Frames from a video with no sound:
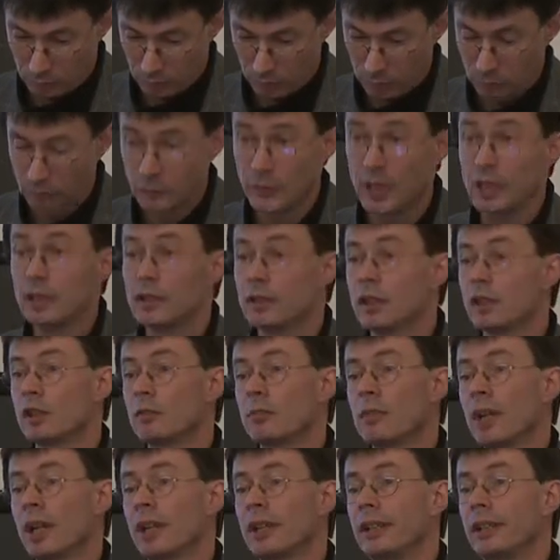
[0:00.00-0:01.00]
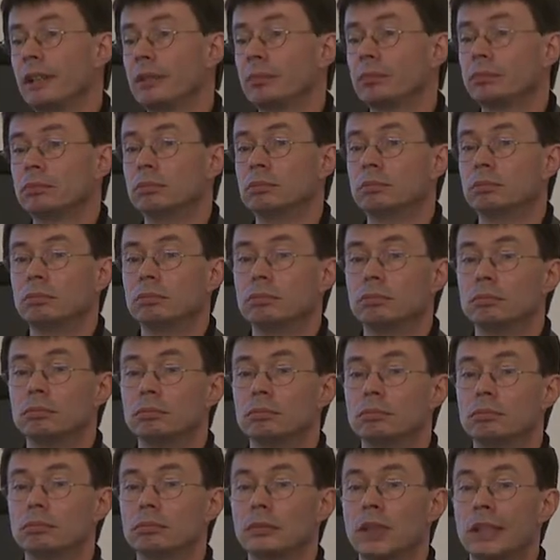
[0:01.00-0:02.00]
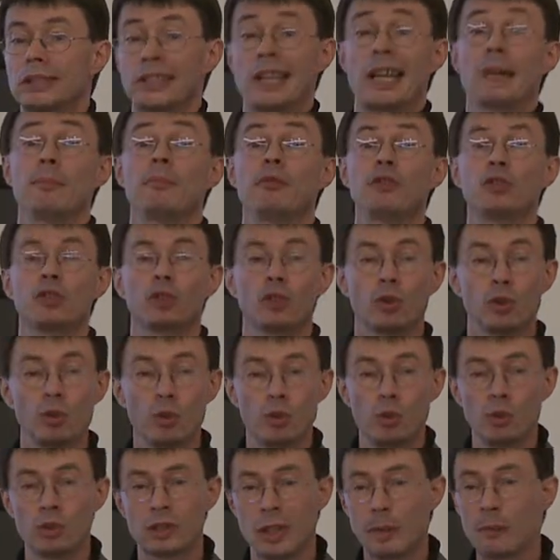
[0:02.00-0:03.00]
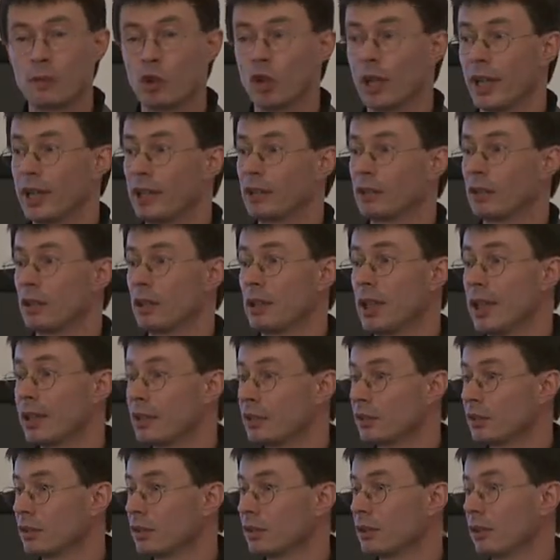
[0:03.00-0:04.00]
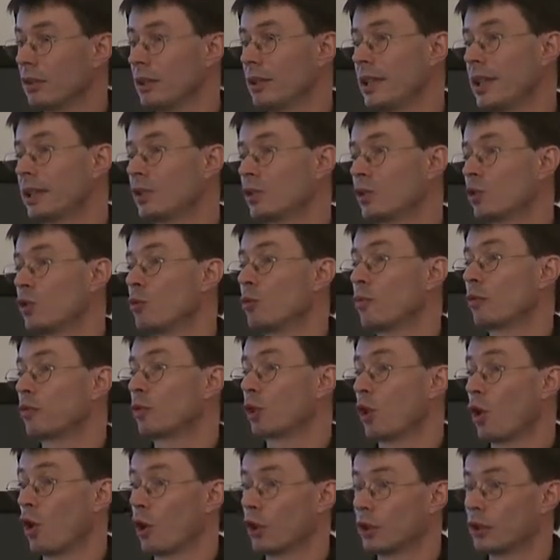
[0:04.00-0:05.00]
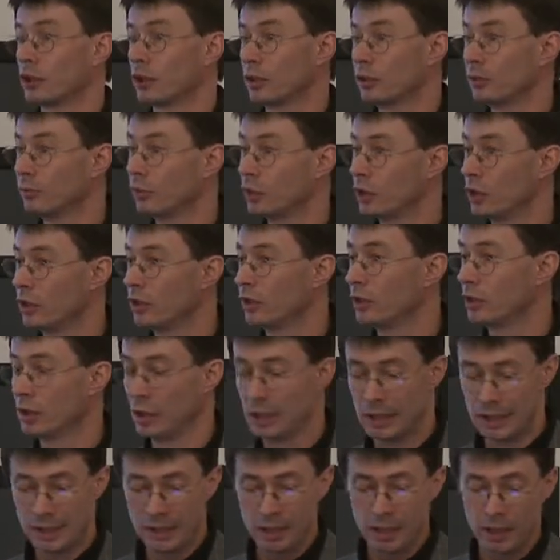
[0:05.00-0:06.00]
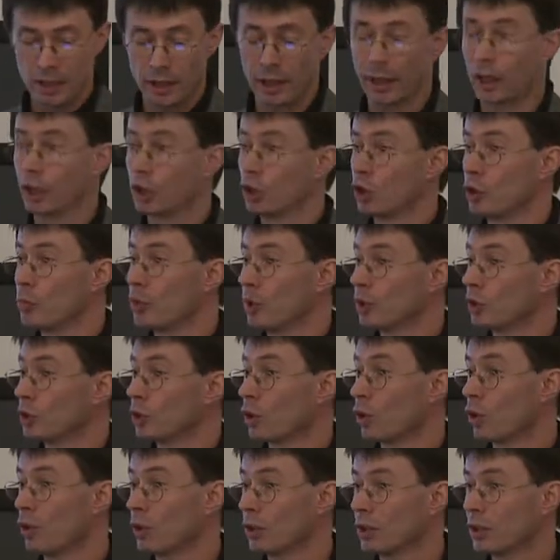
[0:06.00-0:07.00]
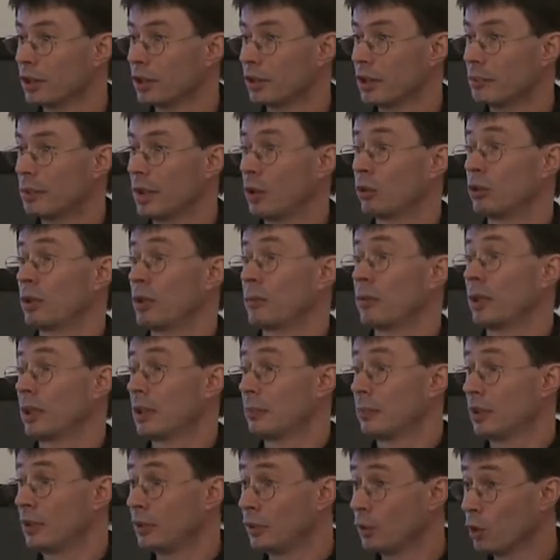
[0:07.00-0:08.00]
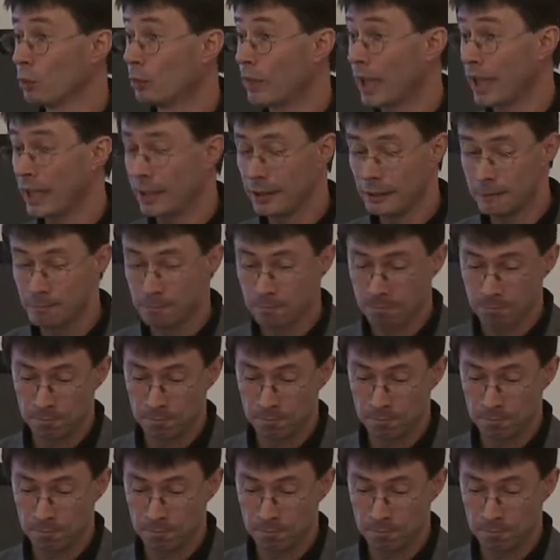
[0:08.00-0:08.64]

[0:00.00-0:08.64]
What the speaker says: This is my attempt to summarize the next group of talks, which is Gerrit Schumann's talk about applicability domain,